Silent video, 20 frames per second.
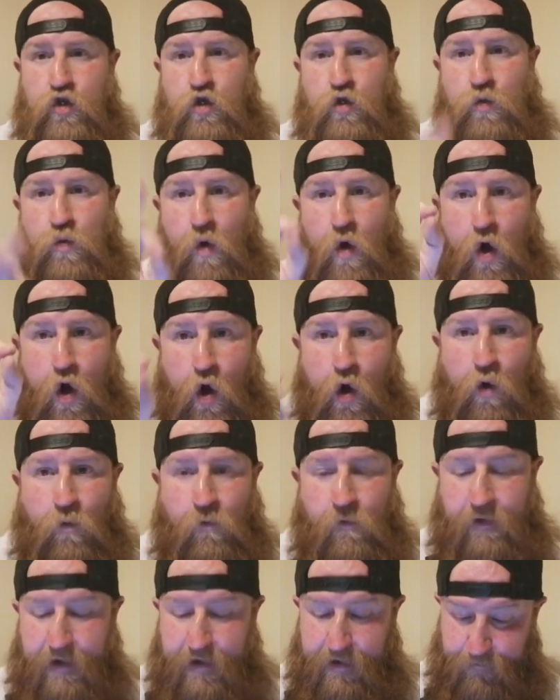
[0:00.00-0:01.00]
to
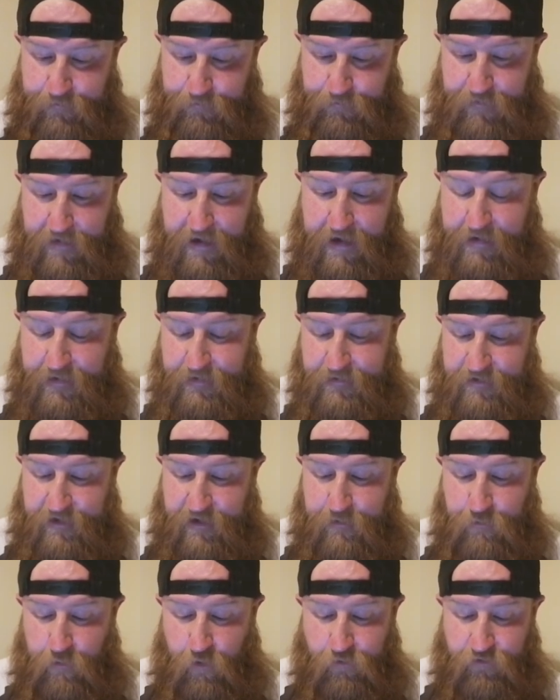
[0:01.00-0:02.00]
only
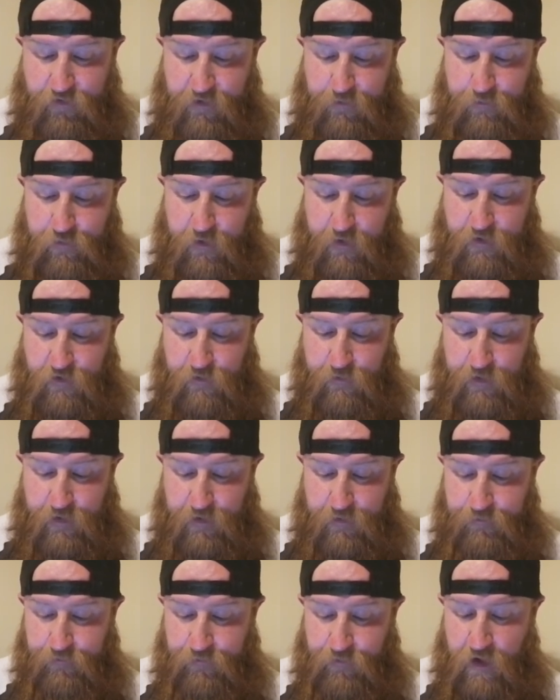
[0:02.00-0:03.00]
18 months
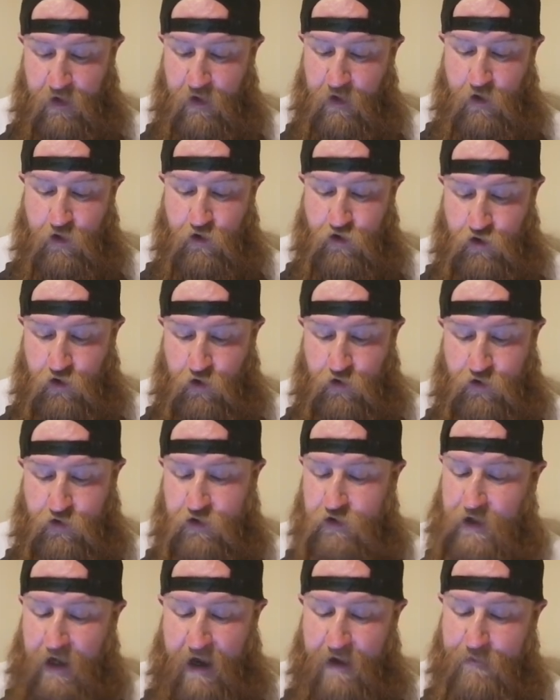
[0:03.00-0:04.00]
imprisonment Judge
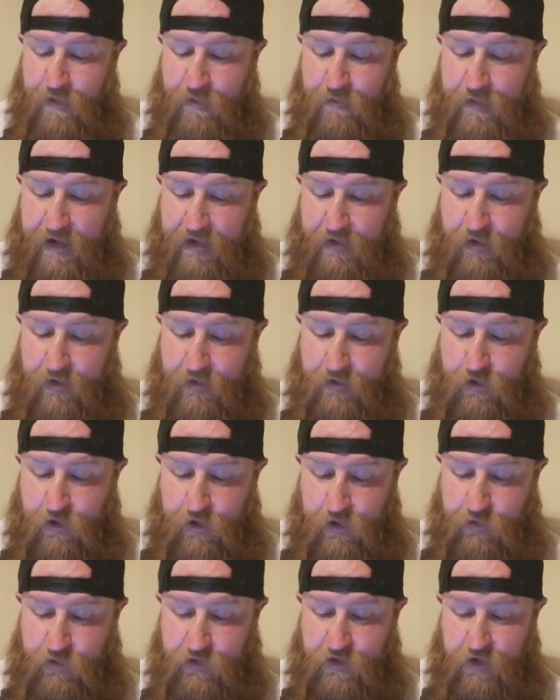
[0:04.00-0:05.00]
Simon Medland,
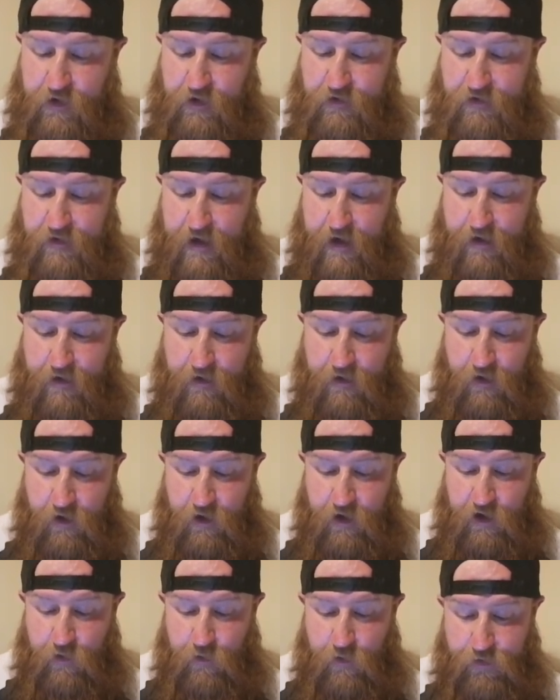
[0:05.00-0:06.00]
QC, said,
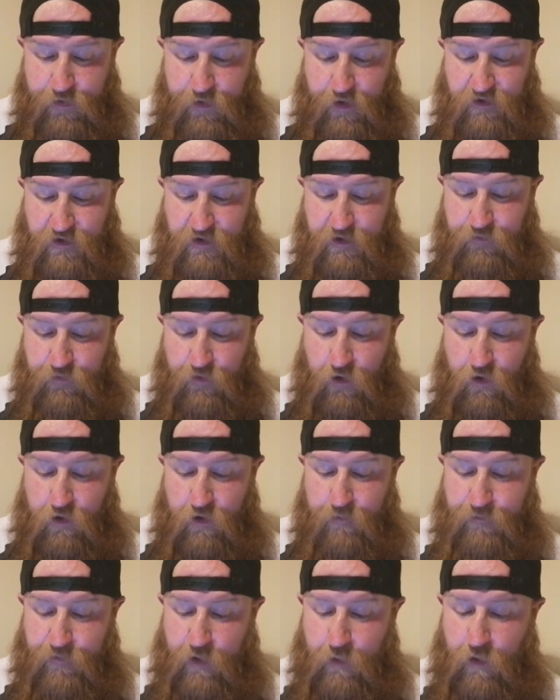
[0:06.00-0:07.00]
"You are
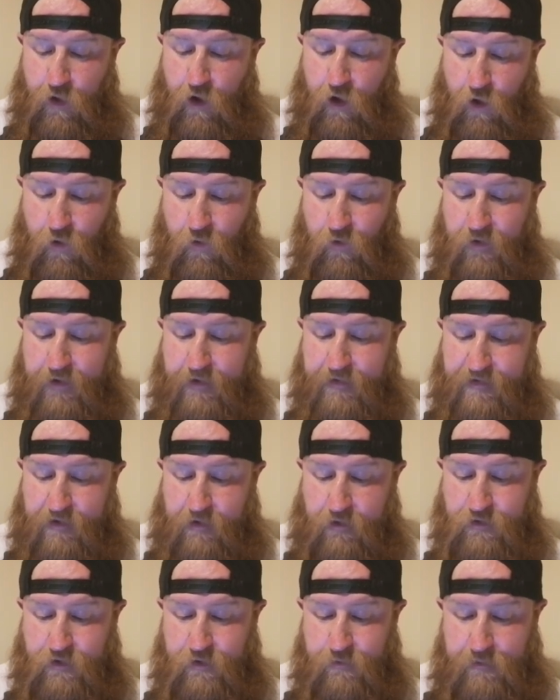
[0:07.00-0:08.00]
34. You are a wholly
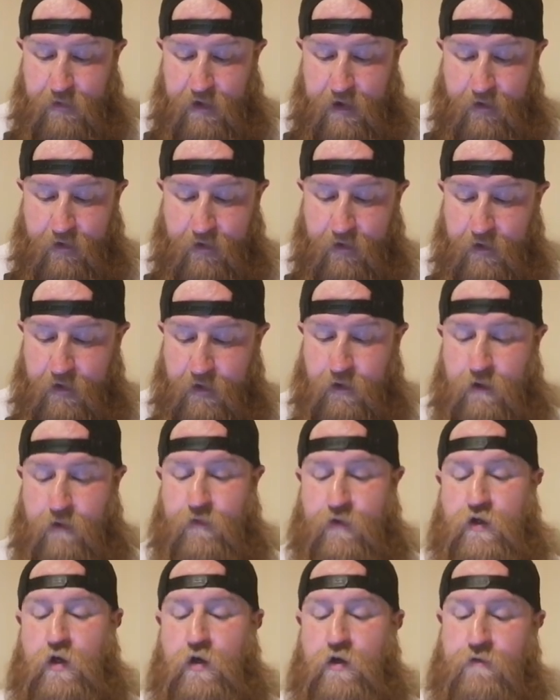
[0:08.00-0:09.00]
intelligent man. You
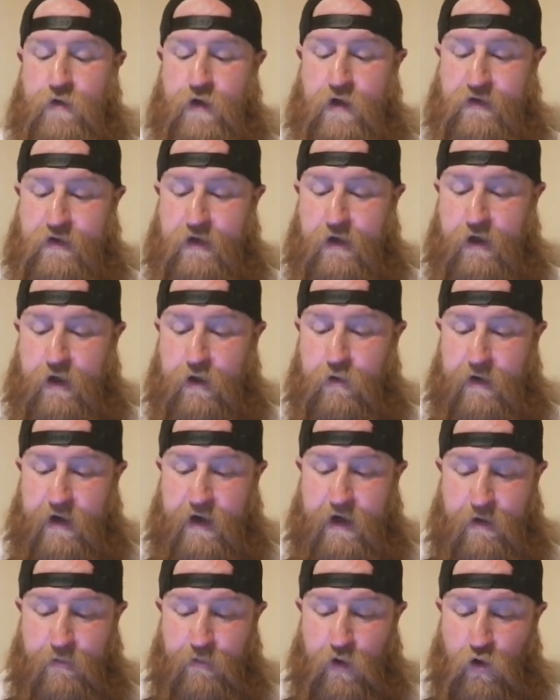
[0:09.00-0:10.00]
have a university
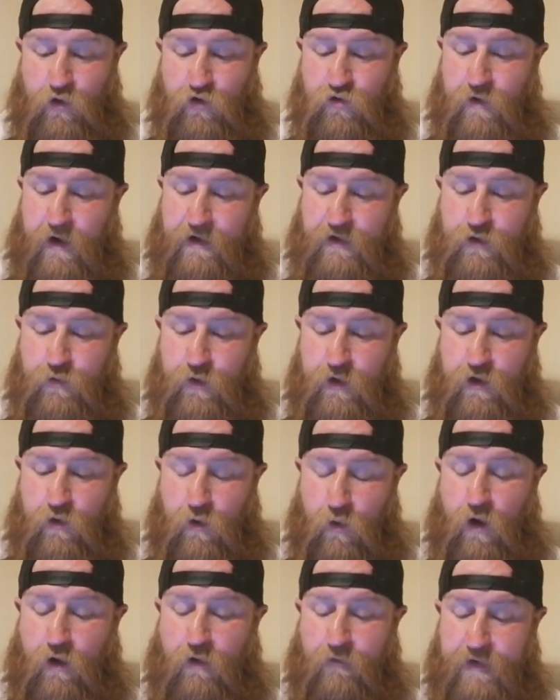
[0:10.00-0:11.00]
degree and a postgraduate
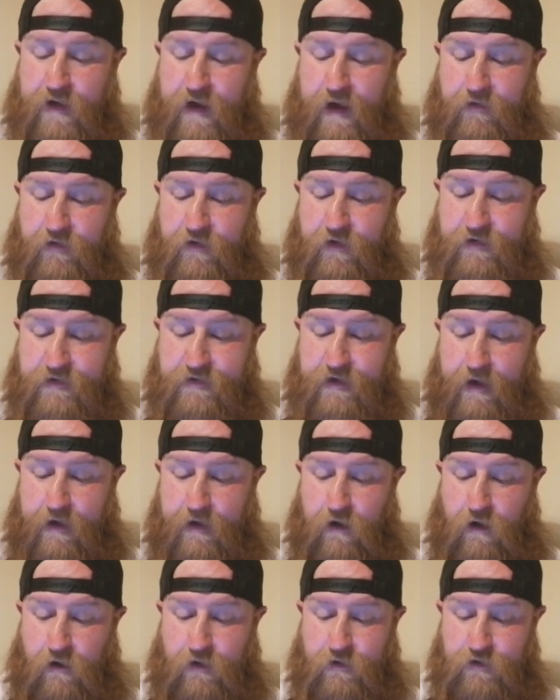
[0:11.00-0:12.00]
qualification in
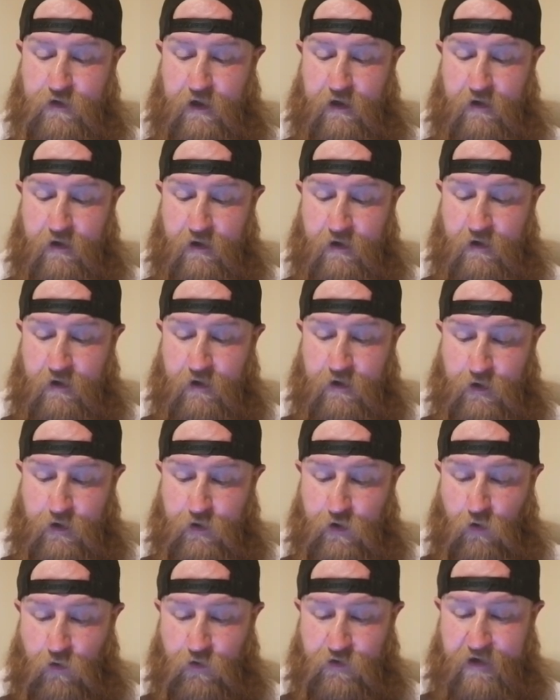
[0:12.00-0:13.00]
psychology.
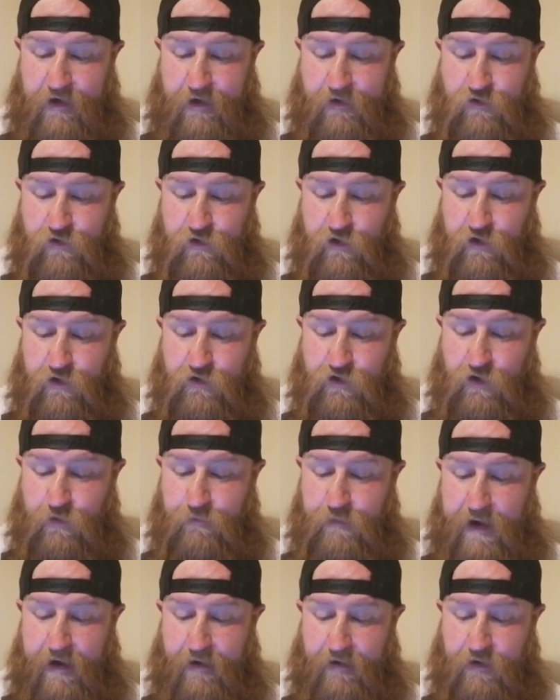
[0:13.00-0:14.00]
You don't take drugs. You
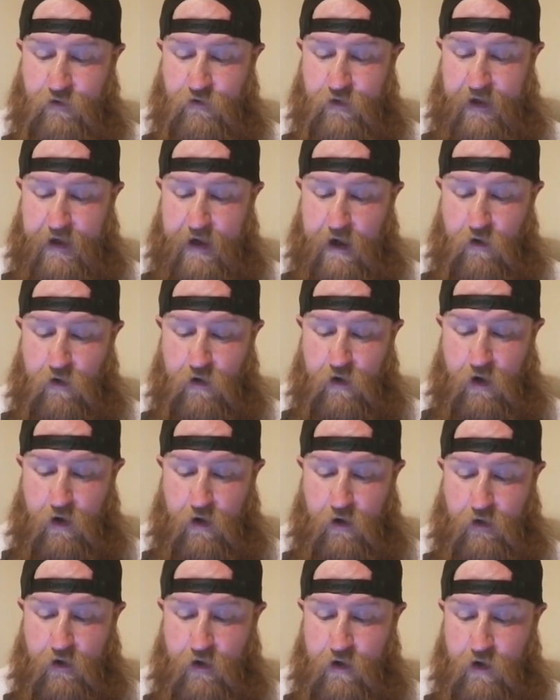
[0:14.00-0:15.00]
barely drink
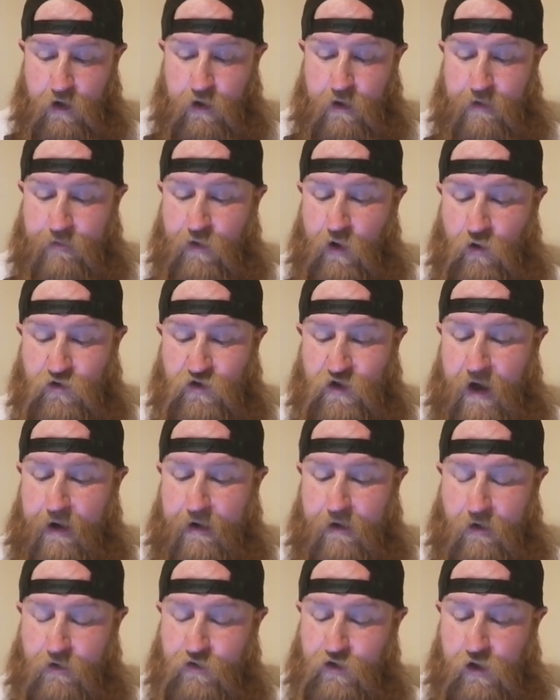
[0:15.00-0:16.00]
alcohol. You have no
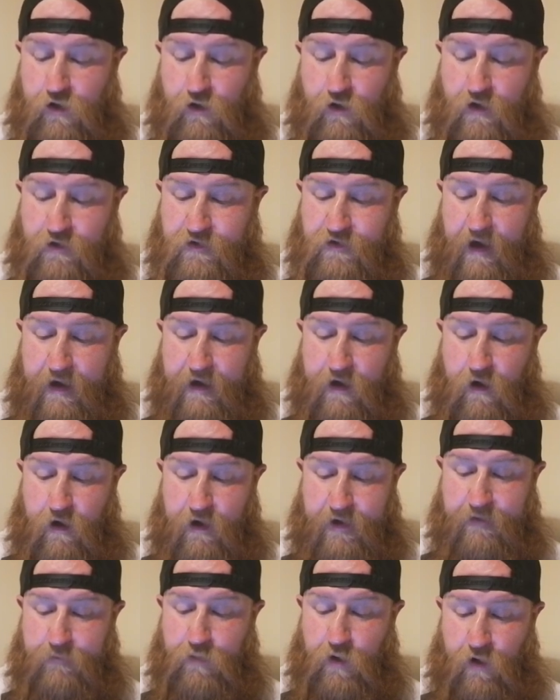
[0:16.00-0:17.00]
psychological or
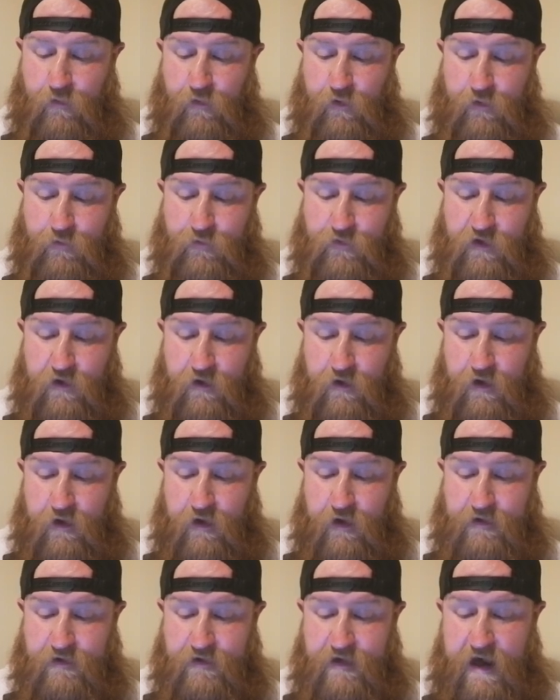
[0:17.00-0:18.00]
psychotic problems.
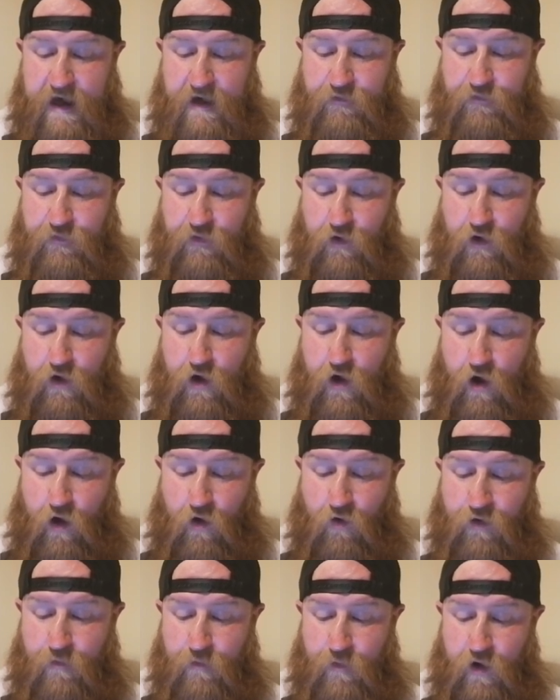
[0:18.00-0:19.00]
It's therefore
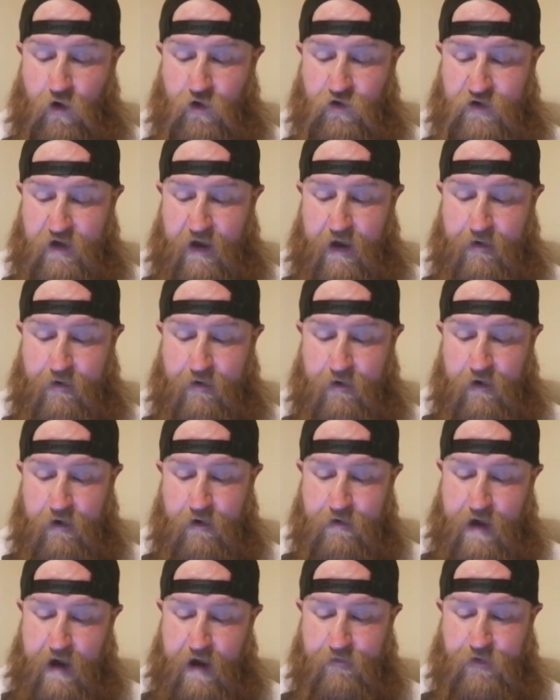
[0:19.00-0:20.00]
all the more sad
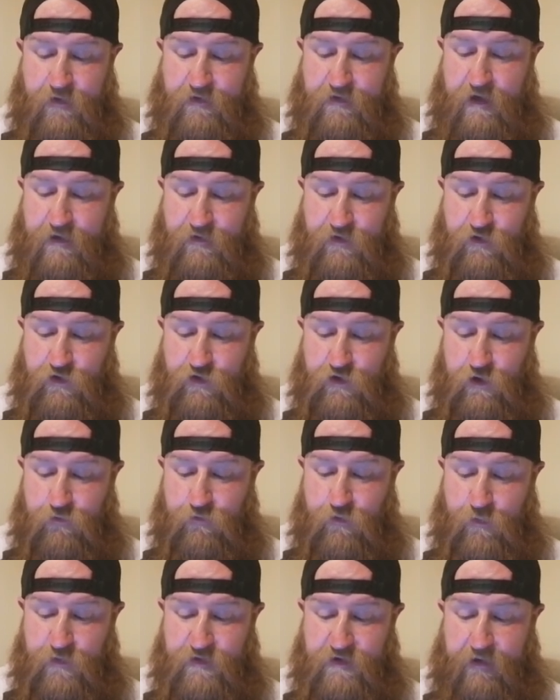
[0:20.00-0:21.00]
that I have to sentence you
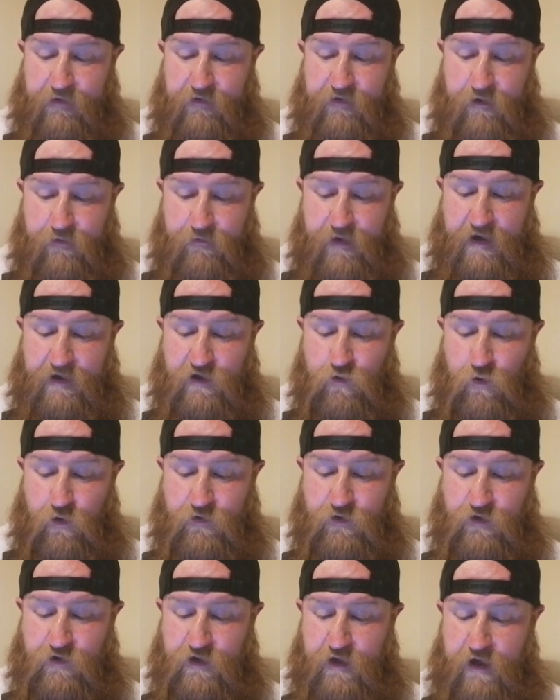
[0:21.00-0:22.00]
for possessing a vast
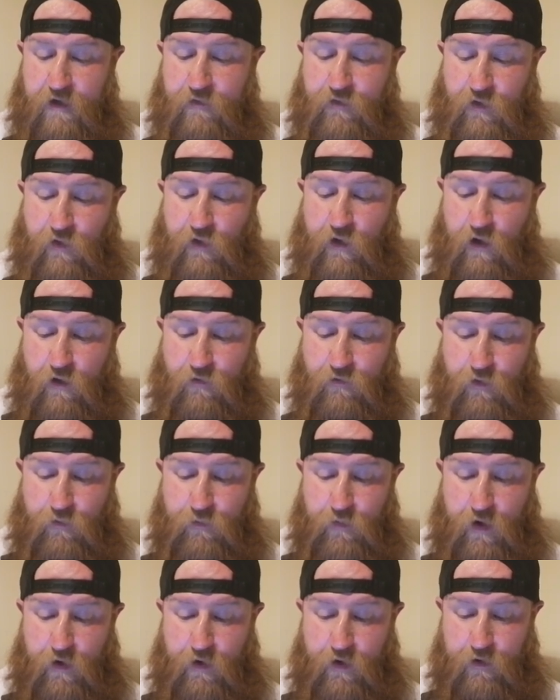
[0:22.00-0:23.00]
quantity of
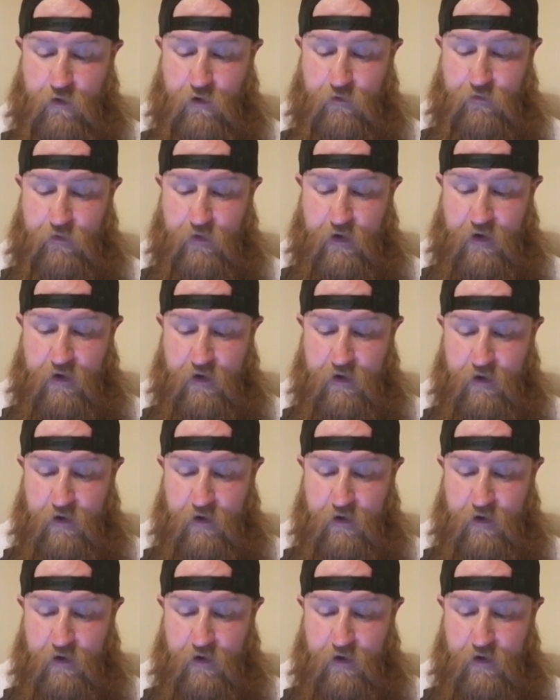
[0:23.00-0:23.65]
unlawful pornography."